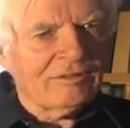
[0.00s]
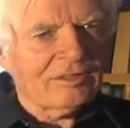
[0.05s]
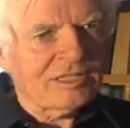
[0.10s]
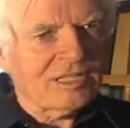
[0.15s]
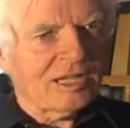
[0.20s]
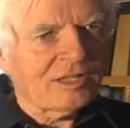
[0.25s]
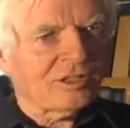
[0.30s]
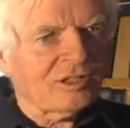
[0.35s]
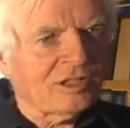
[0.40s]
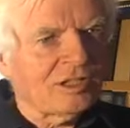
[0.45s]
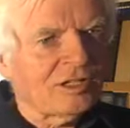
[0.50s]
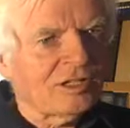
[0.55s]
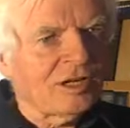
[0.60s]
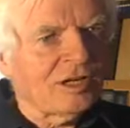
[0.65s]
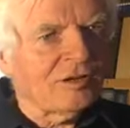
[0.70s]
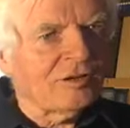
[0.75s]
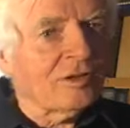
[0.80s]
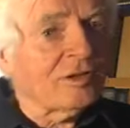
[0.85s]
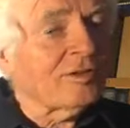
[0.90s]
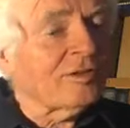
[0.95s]
session
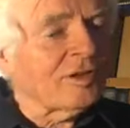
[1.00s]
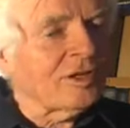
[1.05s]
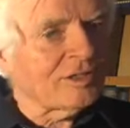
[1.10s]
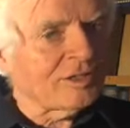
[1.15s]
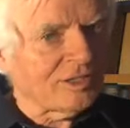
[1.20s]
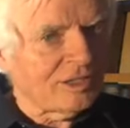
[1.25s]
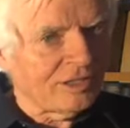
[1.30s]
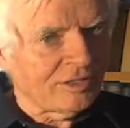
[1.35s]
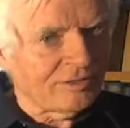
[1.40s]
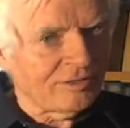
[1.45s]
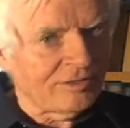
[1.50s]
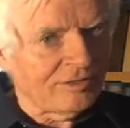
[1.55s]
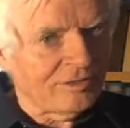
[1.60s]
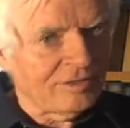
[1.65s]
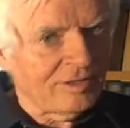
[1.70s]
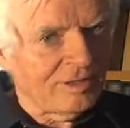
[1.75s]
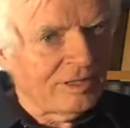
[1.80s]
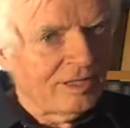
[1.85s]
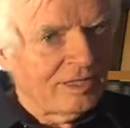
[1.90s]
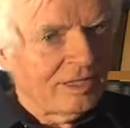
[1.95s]
on the 30th.
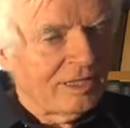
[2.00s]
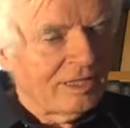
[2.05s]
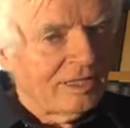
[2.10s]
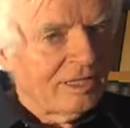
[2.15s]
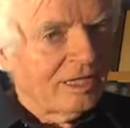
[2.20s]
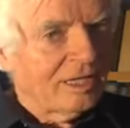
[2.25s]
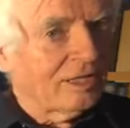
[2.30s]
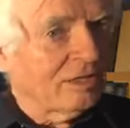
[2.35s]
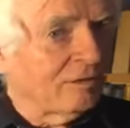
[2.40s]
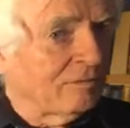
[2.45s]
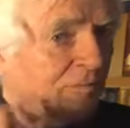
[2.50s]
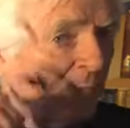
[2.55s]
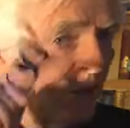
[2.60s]
And you've